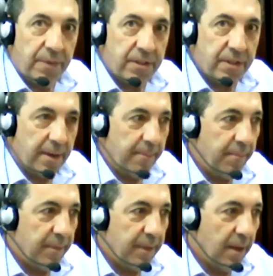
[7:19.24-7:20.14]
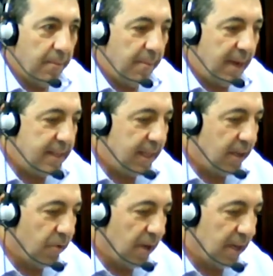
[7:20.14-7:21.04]
That's a basic
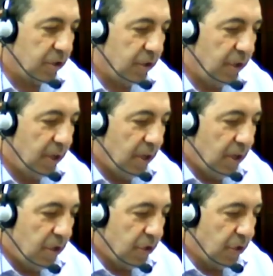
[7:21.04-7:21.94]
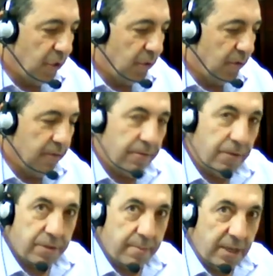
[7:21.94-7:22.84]
introduction to
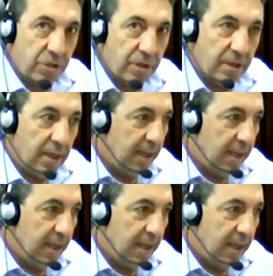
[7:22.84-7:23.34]
first mention